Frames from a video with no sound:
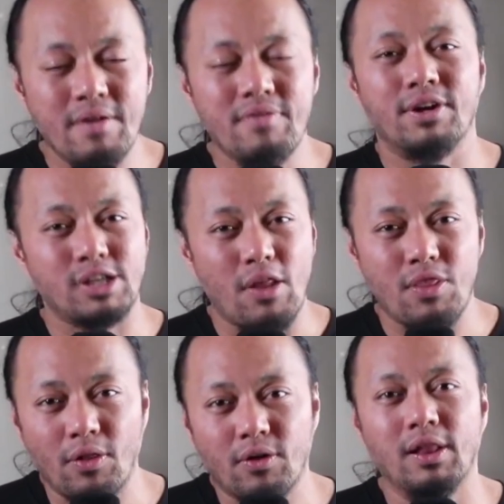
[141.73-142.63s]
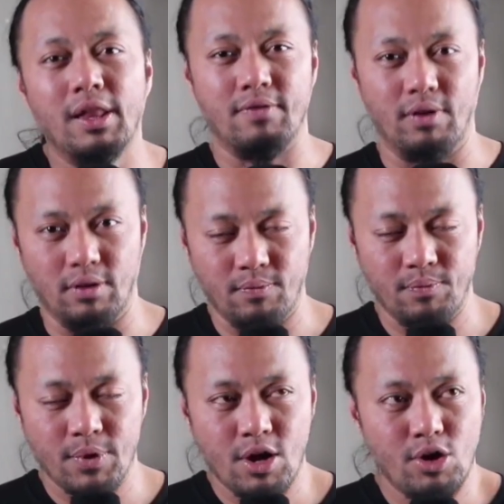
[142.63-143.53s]
there's another level
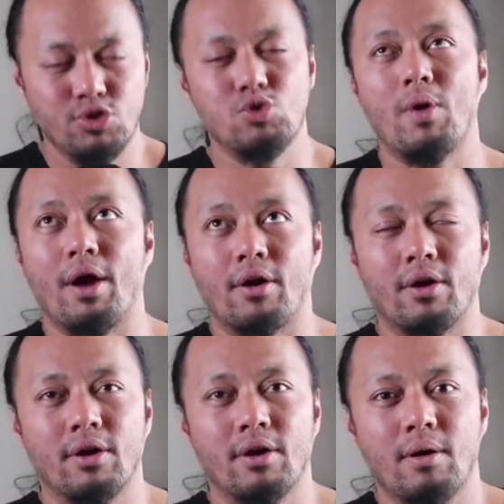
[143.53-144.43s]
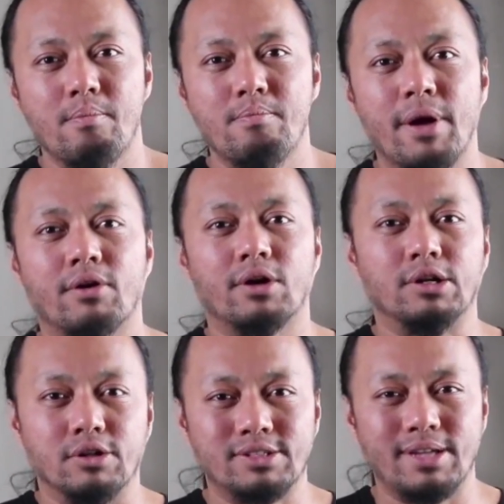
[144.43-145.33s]
to where
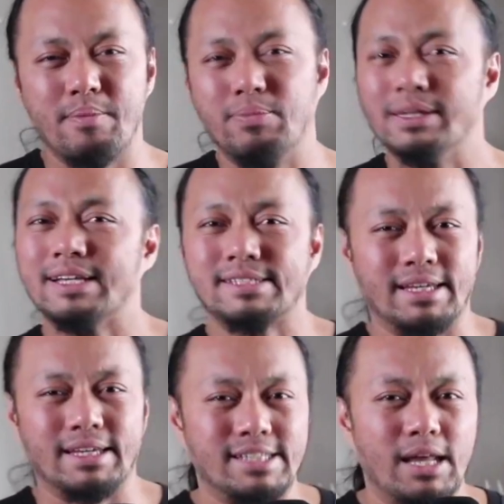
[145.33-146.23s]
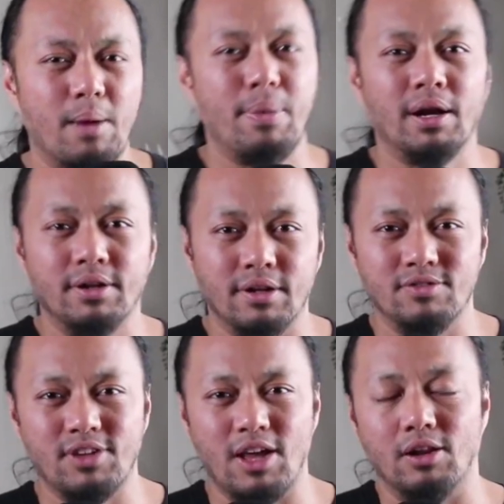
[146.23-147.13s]
miracles and blessings and
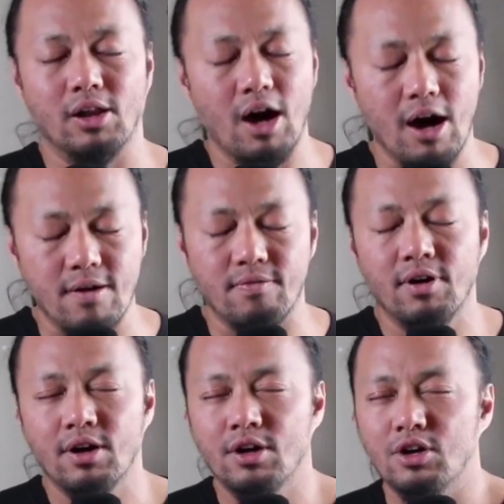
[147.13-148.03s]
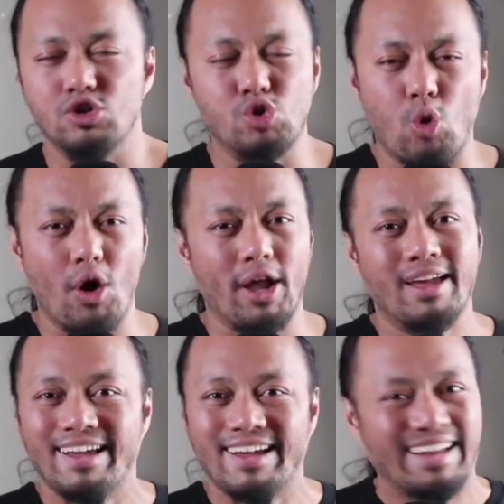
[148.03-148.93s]
abundance and love, joy,
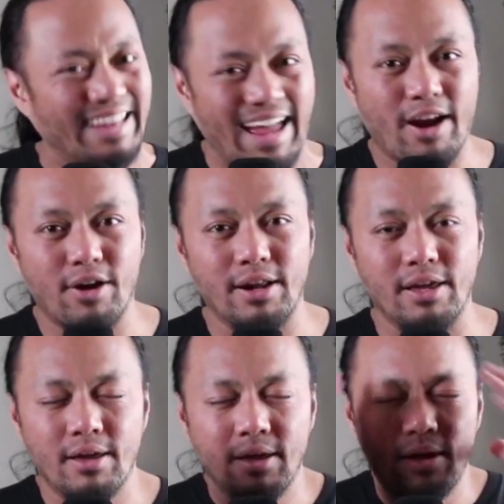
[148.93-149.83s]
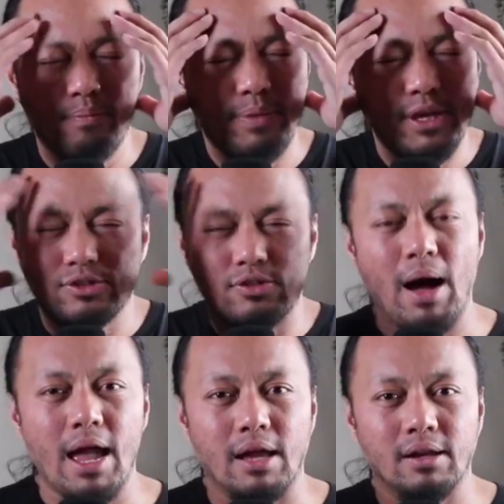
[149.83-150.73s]
clarity, peace of
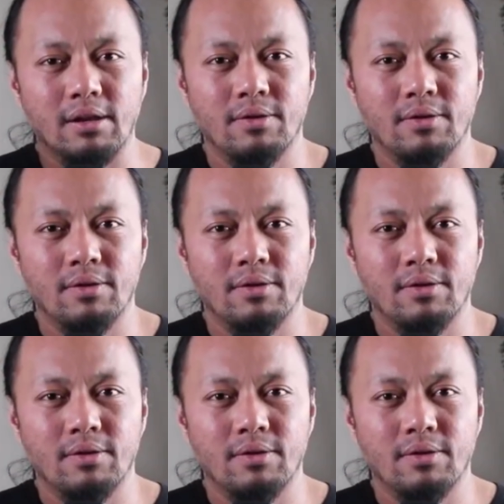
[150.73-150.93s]
mind,